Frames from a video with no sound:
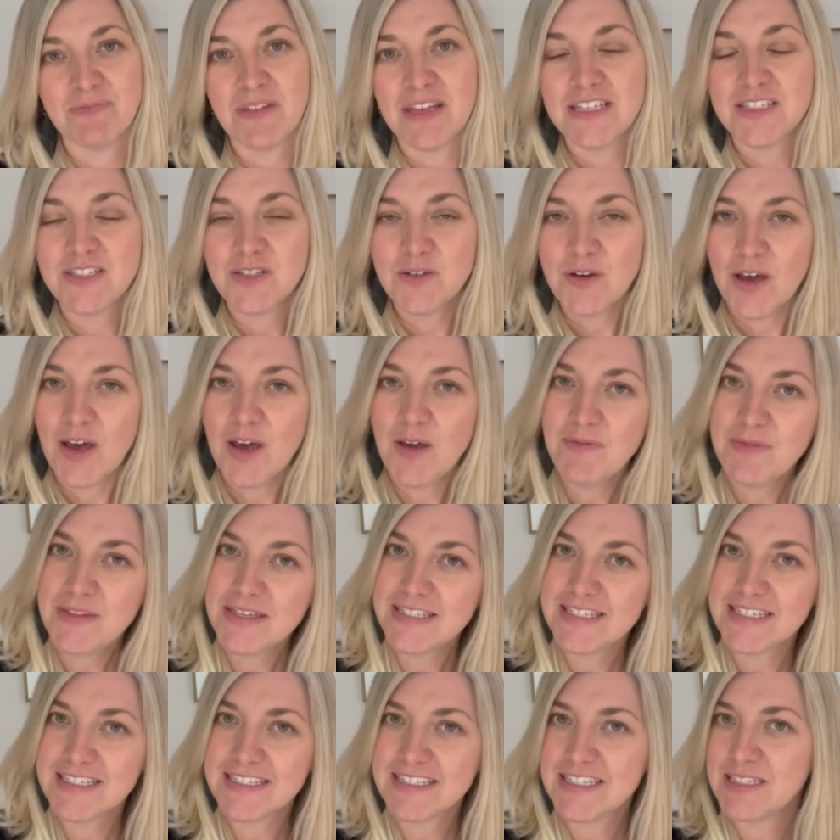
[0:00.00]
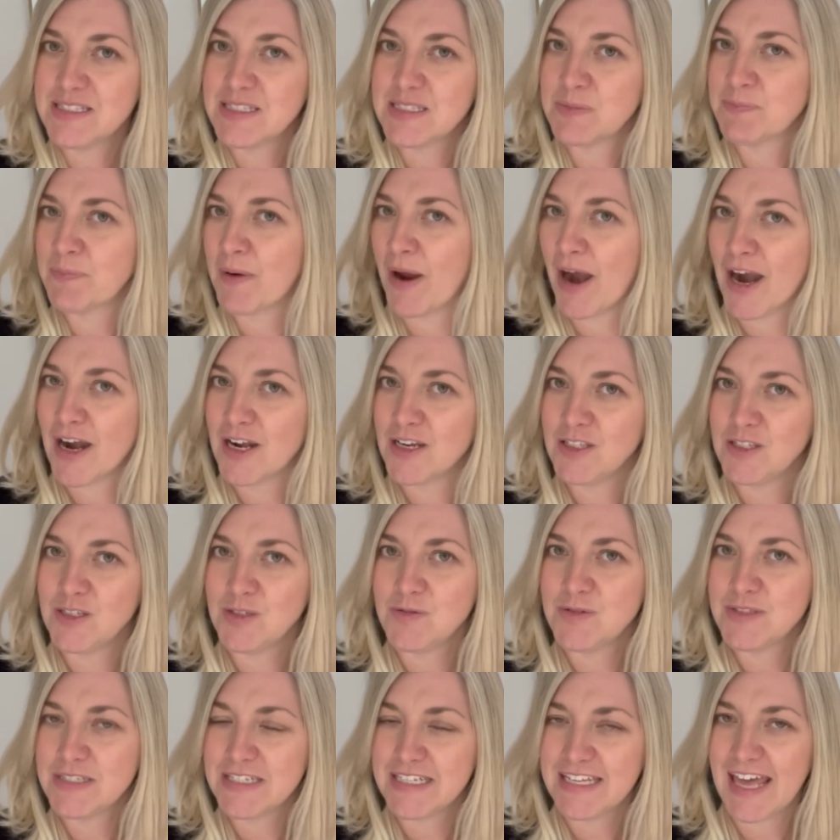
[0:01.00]
So I hope this has inspired
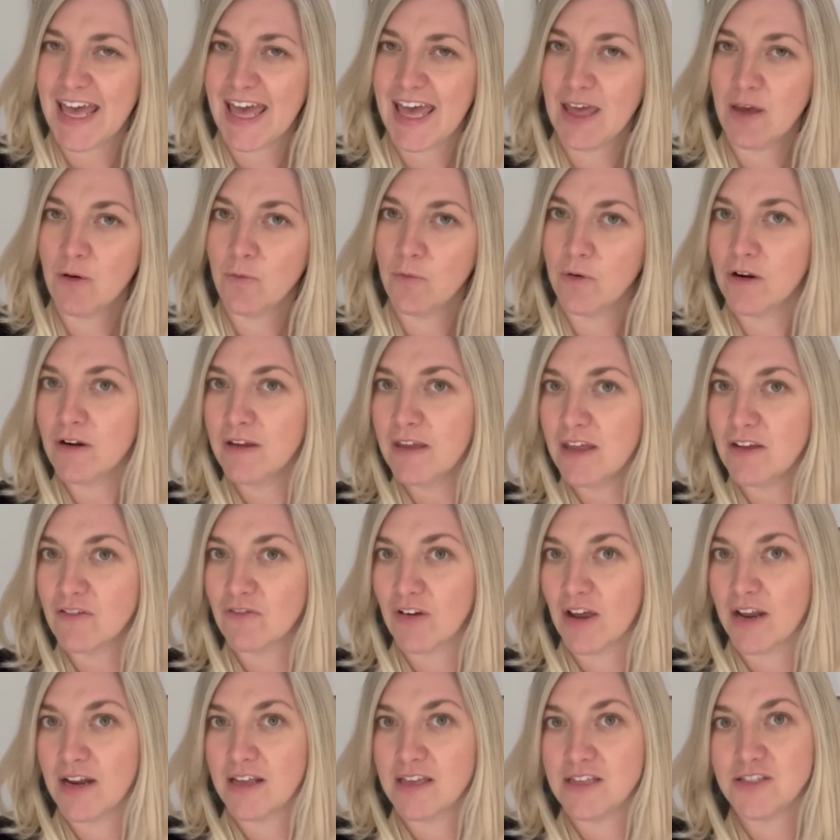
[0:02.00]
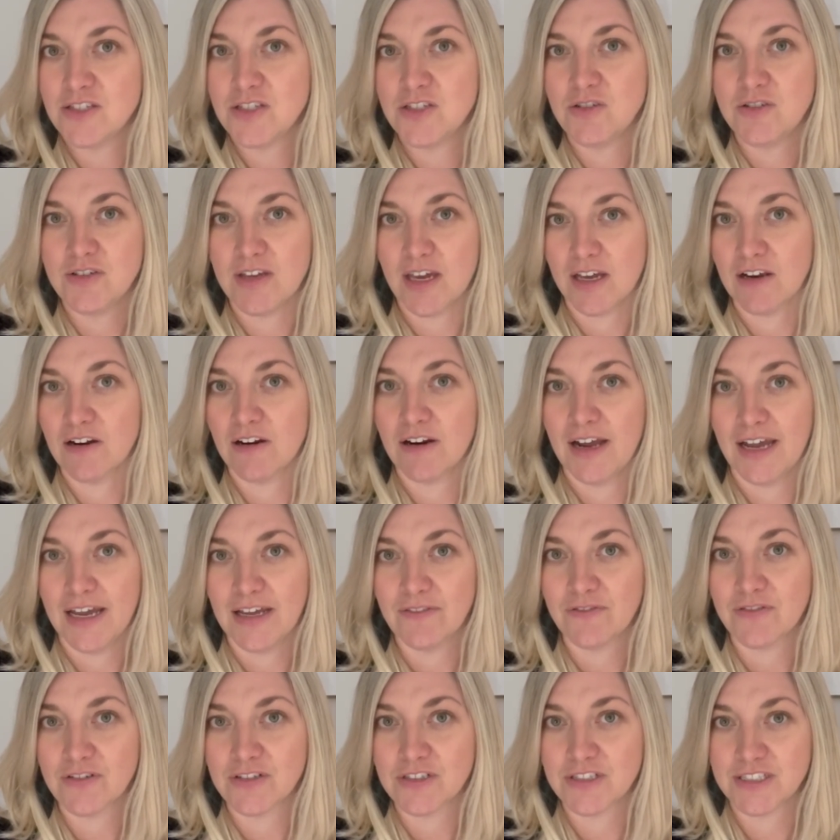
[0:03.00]
you today. We're getting ready to
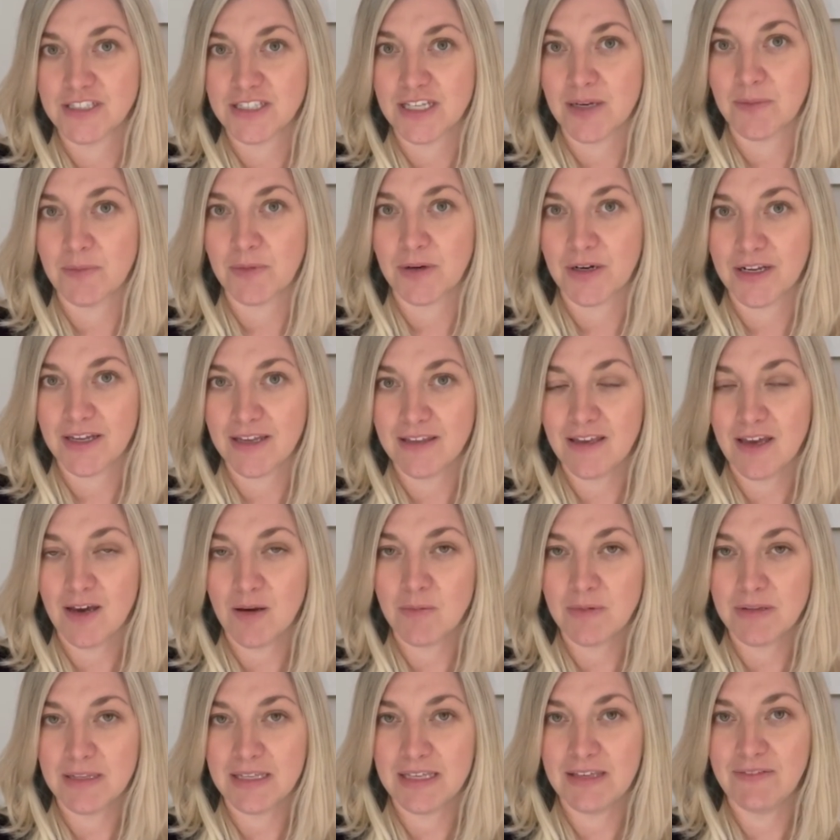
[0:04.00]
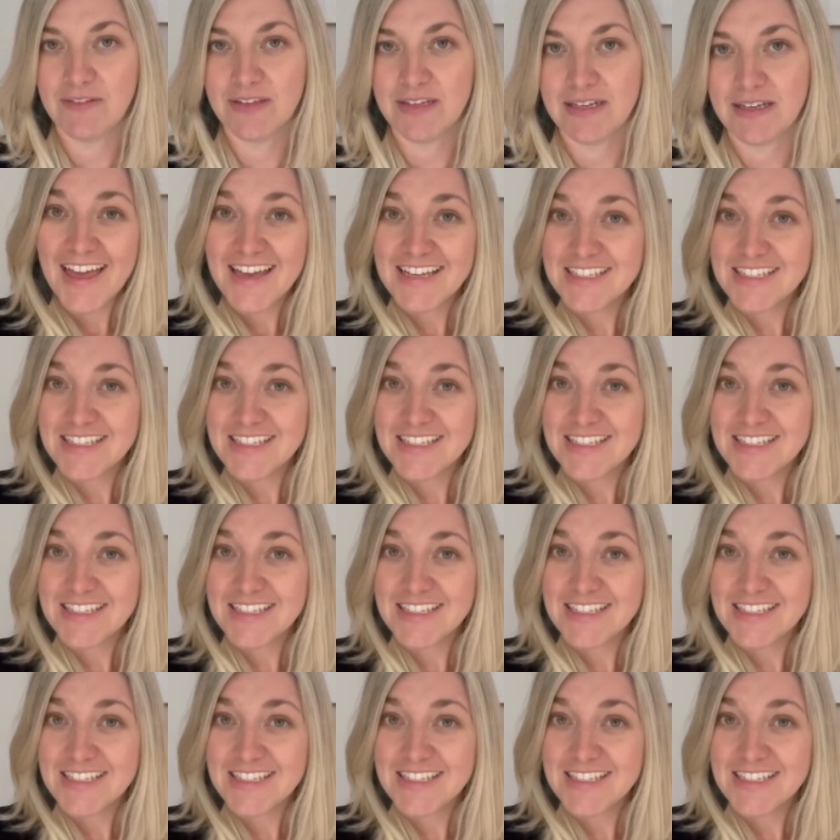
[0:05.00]
decorate for summer. Can y'all believe it?